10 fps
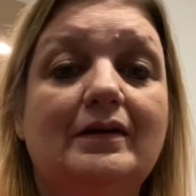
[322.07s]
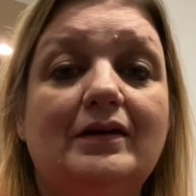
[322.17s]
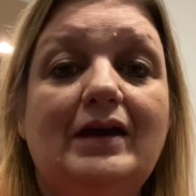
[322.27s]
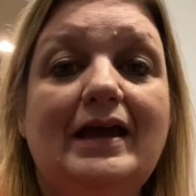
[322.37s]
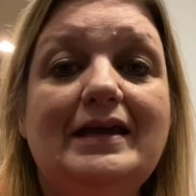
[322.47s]

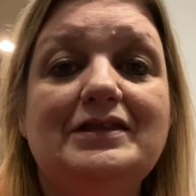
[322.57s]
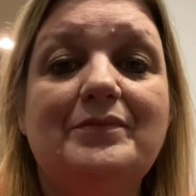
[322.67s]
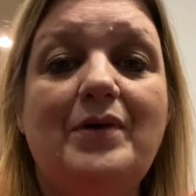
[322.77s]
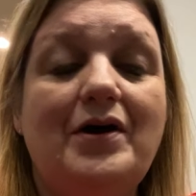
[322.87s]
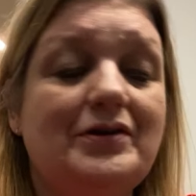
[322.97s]
Okay, at the
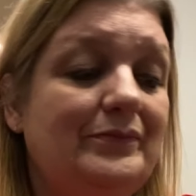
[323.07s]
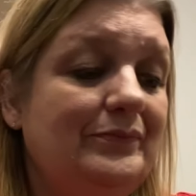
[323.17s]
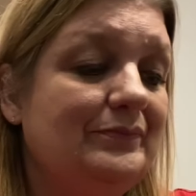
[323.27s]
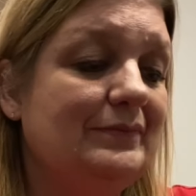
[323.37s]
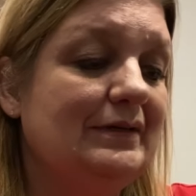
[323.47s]

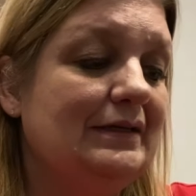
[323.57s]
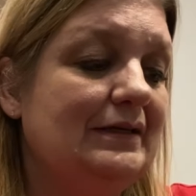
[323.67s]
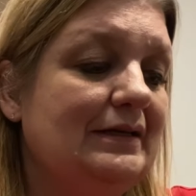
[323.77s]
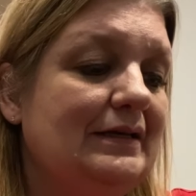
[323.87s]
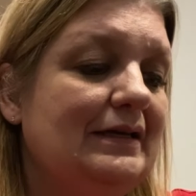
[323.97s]
bottom,
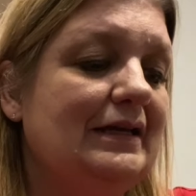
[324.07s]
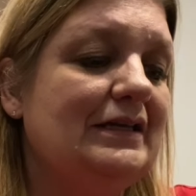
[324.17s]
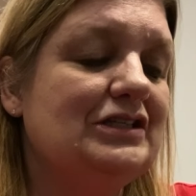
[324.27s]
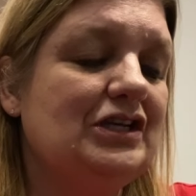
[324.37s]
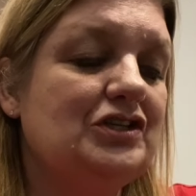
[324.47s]

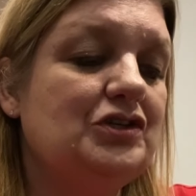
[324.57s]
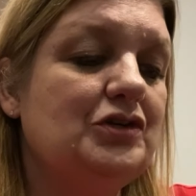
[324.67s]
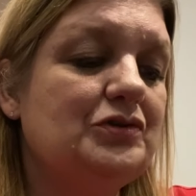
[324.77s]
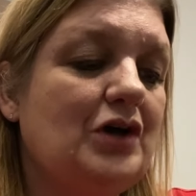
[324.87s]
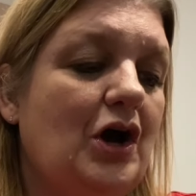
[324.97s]
it says
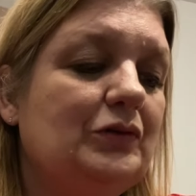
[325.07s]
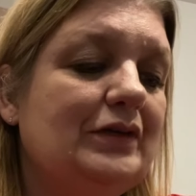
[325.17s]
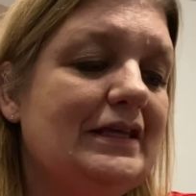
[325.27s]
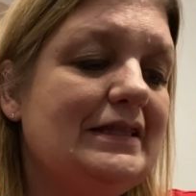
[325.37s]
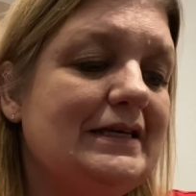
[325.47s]
use
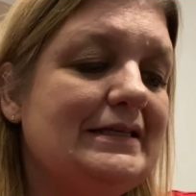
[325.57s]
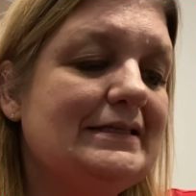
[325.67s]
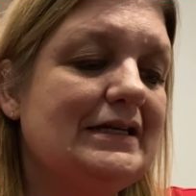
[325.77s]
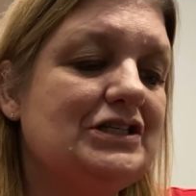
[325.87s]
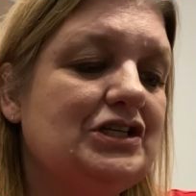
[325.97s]
only these
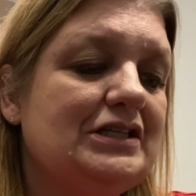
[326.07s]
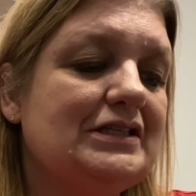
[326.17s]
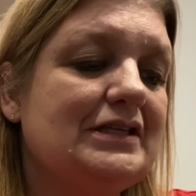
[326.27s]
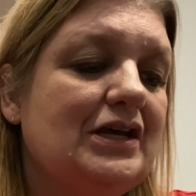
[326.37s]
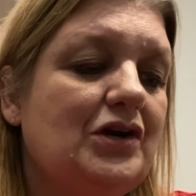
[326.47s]

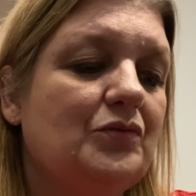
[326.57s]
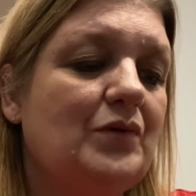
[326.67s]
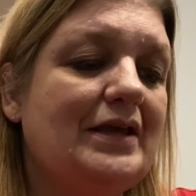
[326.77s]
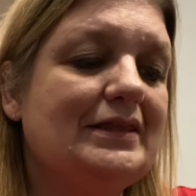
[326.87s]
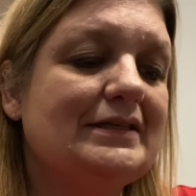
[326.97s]
digits.
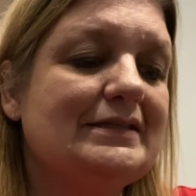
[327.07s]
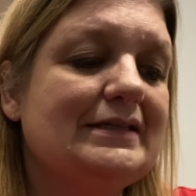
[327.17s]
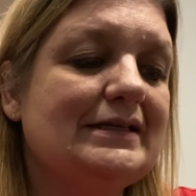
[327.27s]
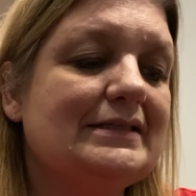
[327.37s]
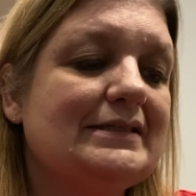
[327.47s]
Write the
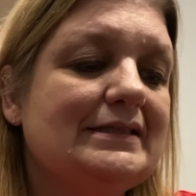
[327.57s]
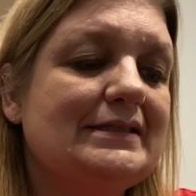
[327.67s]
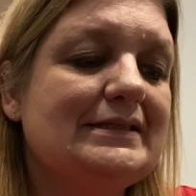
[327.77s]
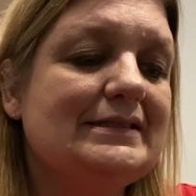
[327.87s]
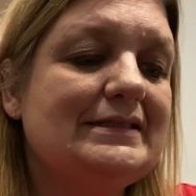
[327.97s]
6
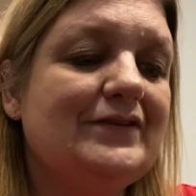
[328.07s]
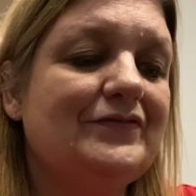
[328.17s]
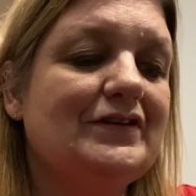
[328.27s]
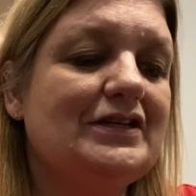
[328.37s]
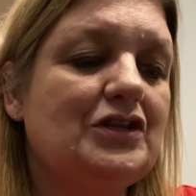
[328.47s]

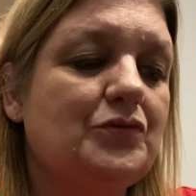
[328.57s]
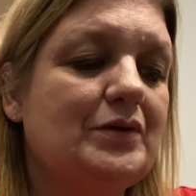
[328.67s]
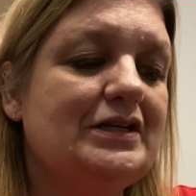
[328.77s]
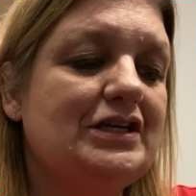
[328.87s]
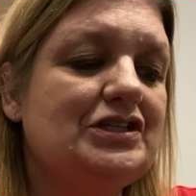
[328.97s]
different
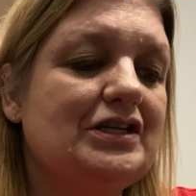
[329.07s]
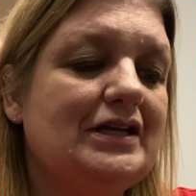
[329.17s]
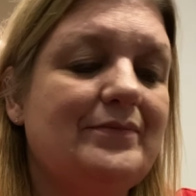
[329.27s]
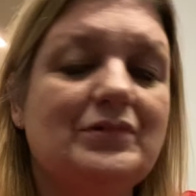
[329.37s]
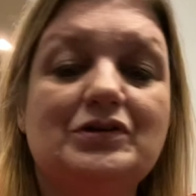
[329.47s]
3-digit
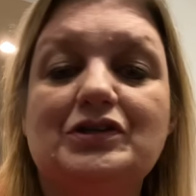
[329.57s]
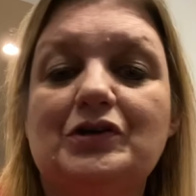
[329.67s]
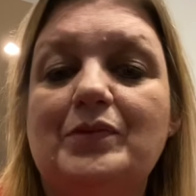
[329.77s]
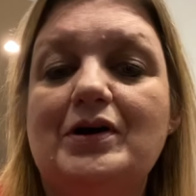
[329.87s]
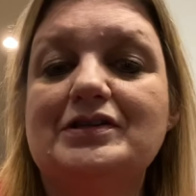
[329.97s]
numbers that are
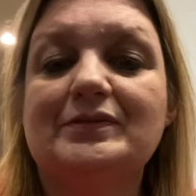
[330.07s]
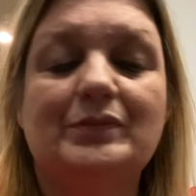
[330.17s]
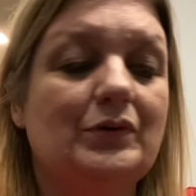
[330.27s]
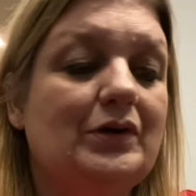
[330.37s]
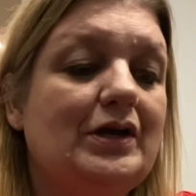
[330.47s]

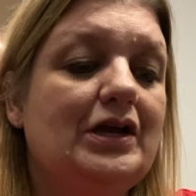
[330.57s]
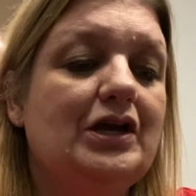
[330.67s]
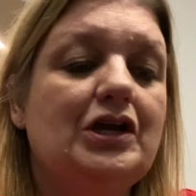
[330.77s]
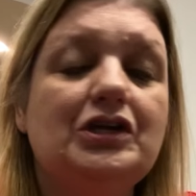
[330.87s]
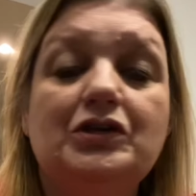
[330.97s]
possible
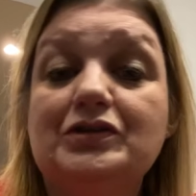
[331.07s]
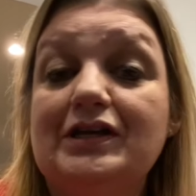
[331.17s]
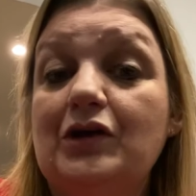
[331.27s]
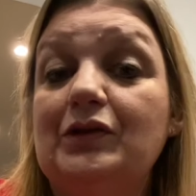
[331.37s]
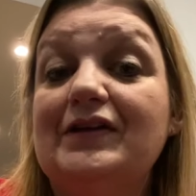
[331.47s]

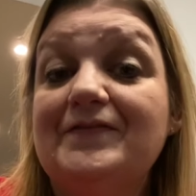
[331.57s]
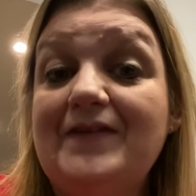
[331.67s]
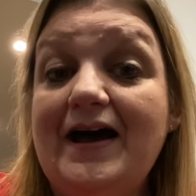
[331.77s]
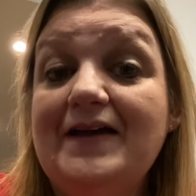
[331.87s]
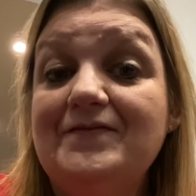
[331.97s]
using only
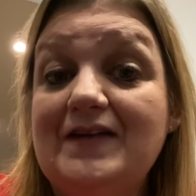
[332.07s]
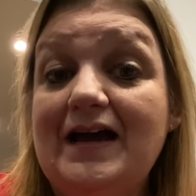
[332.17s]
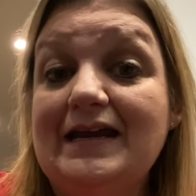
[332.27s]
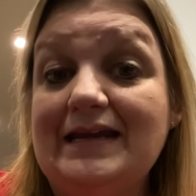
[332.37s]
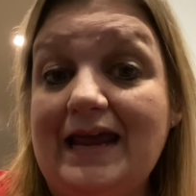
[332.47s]
5,
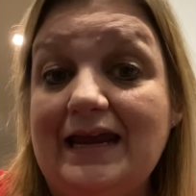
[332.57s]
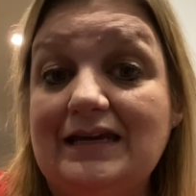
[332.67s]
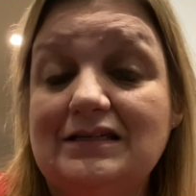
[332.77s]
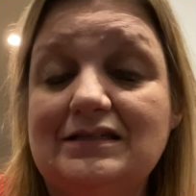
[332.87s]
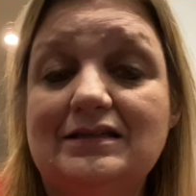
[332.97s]
9,
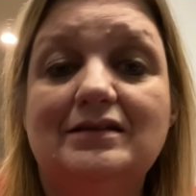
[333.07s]
8.